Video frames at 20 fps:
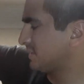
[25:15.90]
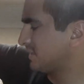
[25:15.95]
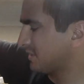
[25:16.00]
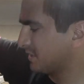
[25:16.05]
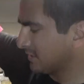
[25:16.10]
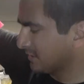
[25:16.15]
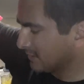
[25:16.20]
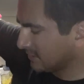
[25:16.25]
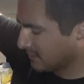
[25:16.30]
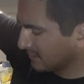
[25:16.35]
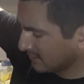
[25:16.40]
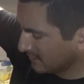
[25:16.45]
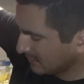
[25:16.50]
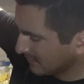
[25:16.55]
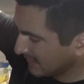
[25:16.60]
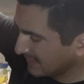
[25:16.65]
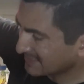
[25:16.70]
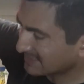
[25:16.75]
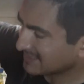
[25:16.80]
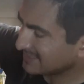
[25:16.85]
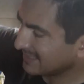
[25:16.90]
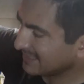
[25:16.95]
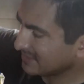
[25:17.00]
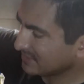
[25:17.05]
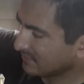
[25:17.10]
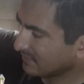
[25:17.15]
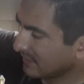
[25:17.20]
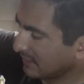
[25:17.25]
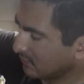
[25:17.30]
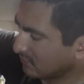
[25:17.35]
It has a
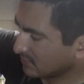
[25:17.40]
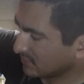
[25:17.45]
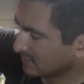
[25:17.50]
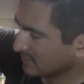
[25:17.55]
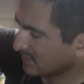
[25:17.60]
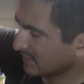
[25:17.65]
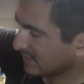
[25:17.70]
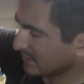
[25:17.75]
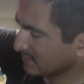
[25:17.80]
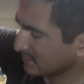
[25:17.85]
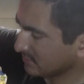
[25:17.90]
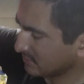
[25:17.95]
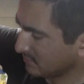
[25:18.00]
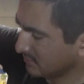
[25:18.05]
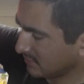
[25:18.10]
nice flower design to